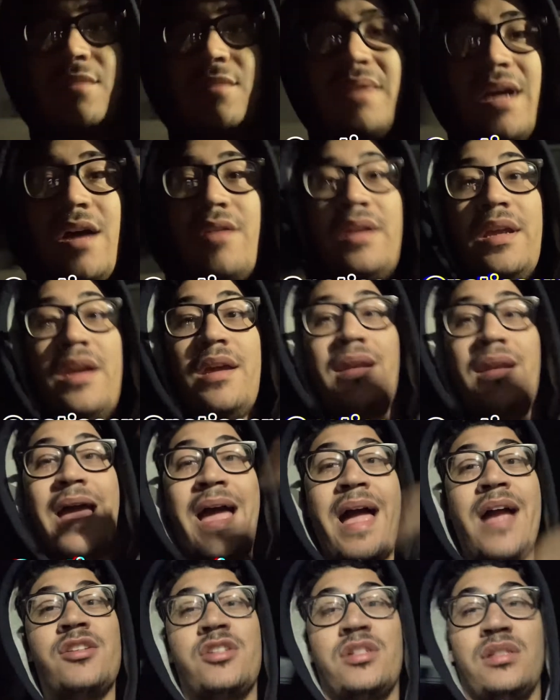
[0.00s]
down here. And
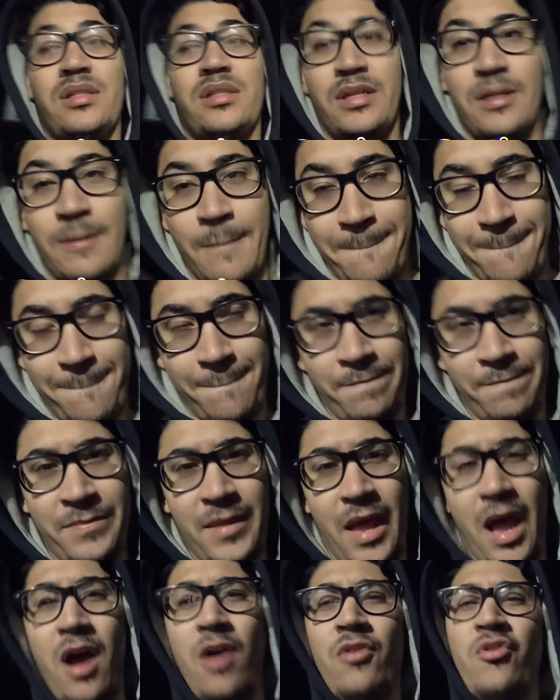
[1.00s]
actually,
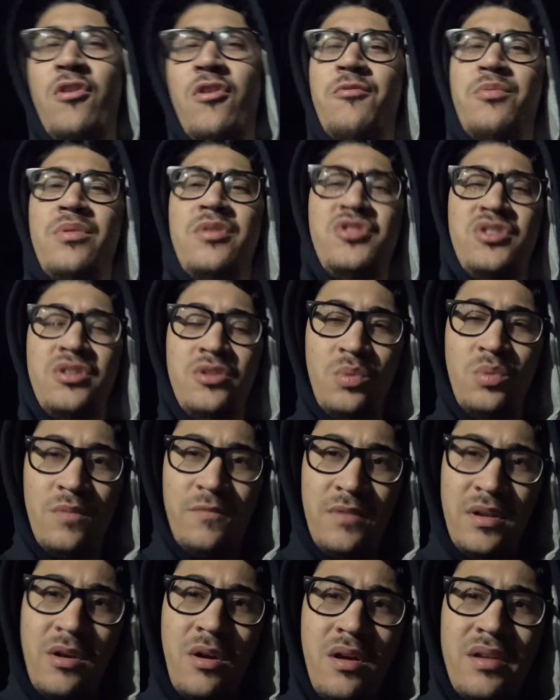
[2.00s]
I don't know if we should do a
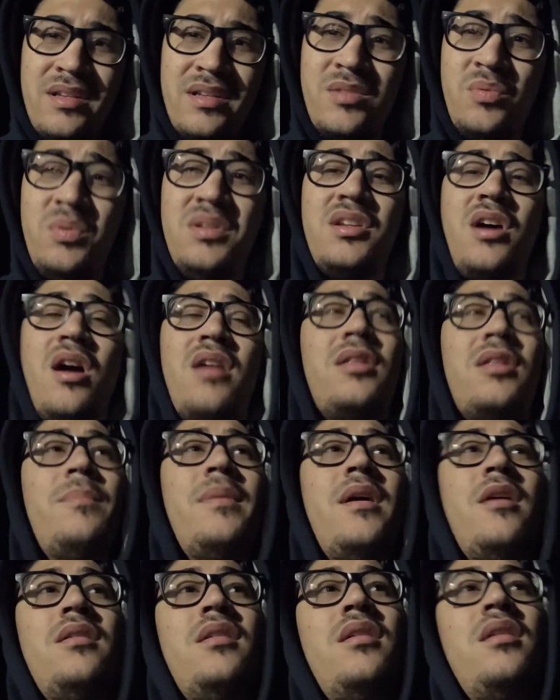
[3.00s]
video on this. We talked
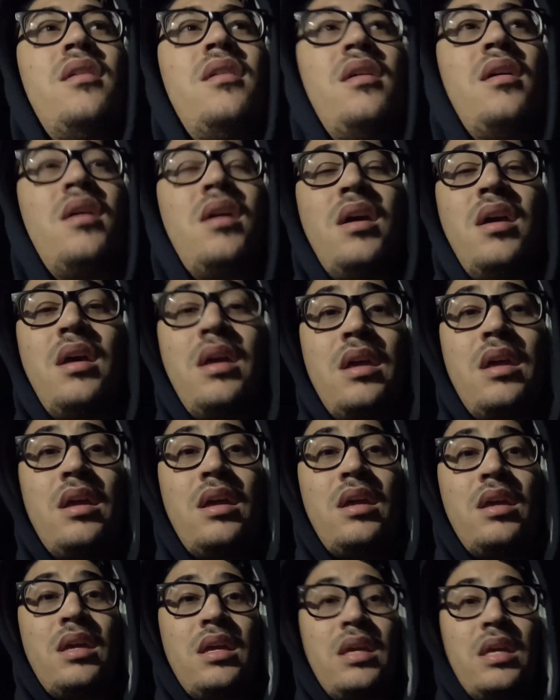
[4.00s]
about it.
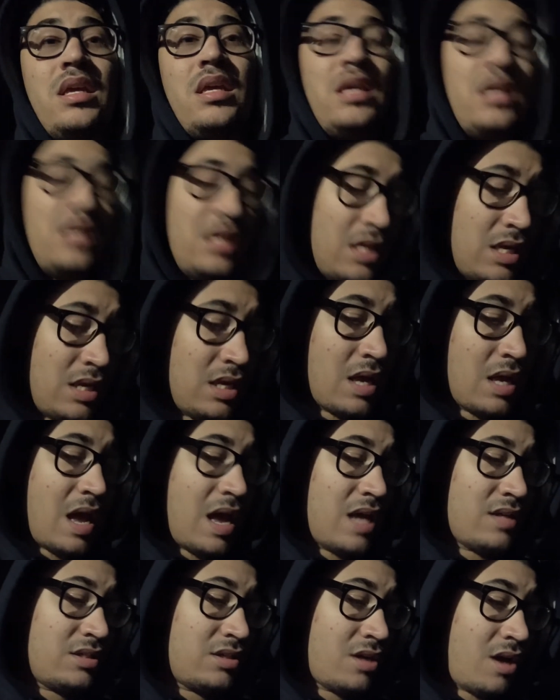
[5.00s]
he,
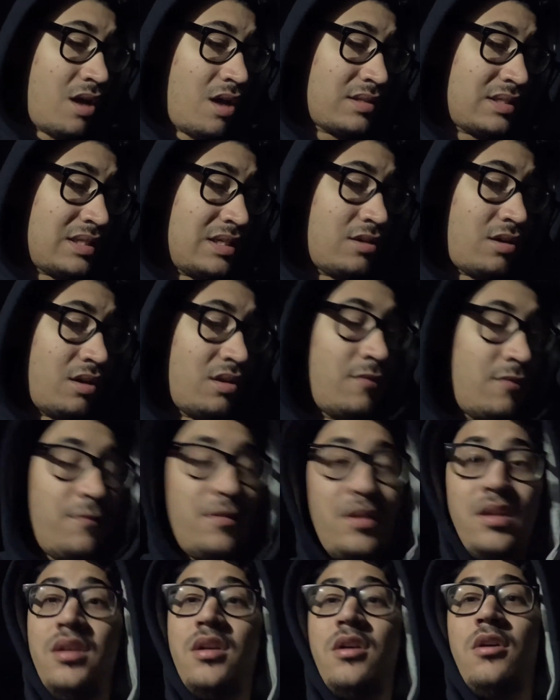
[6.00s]
as y'all seen on the
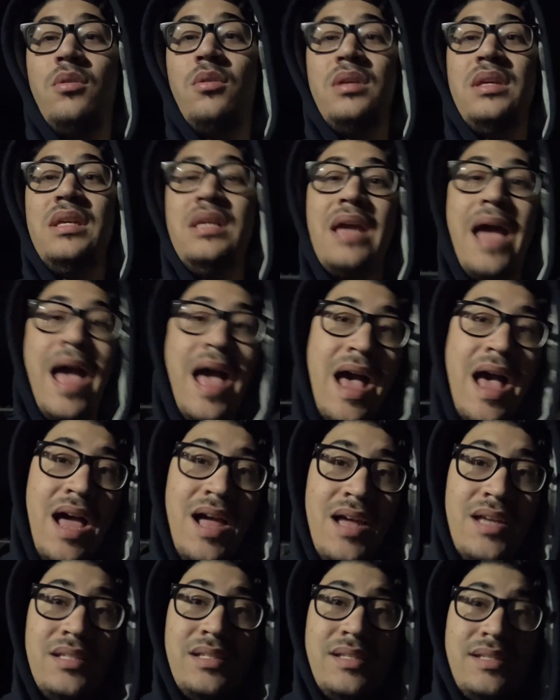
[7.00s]
video, he
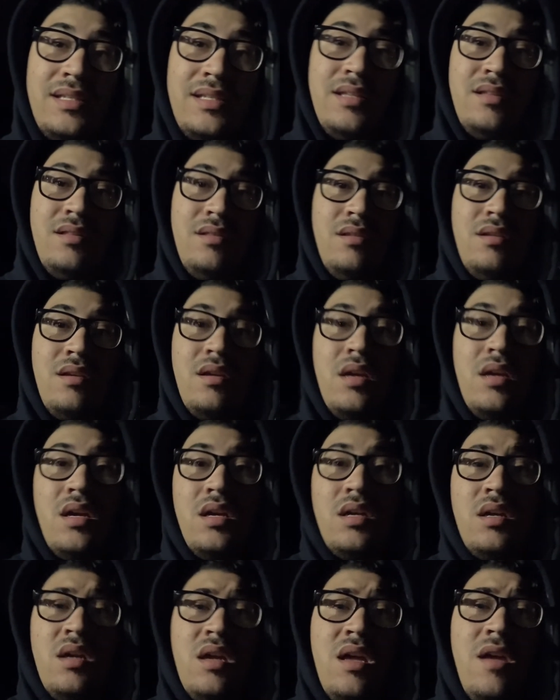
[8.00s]
has,
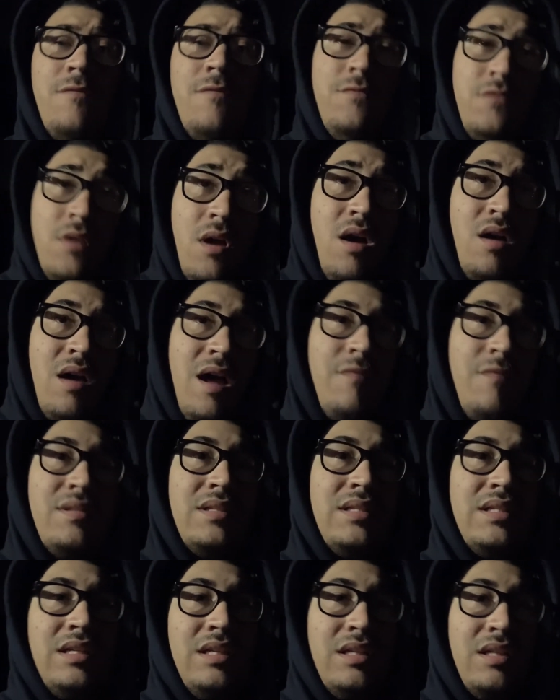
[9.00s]
if y'all haven't
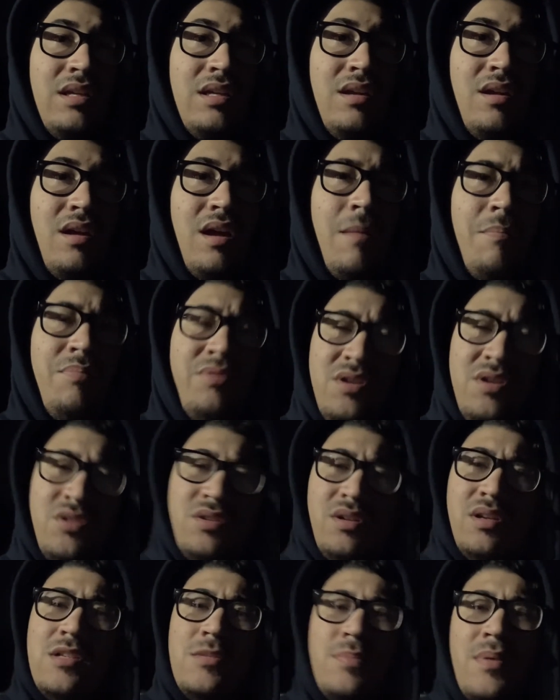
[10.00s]
seen it, I'm pretty sure
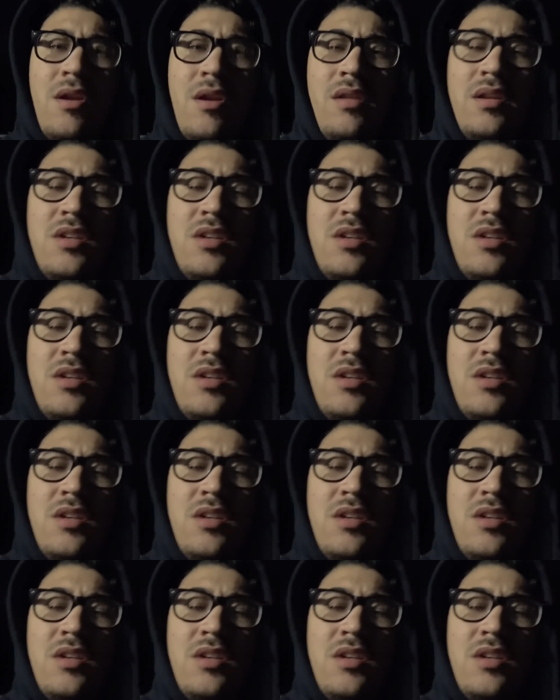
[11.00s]
it's been on the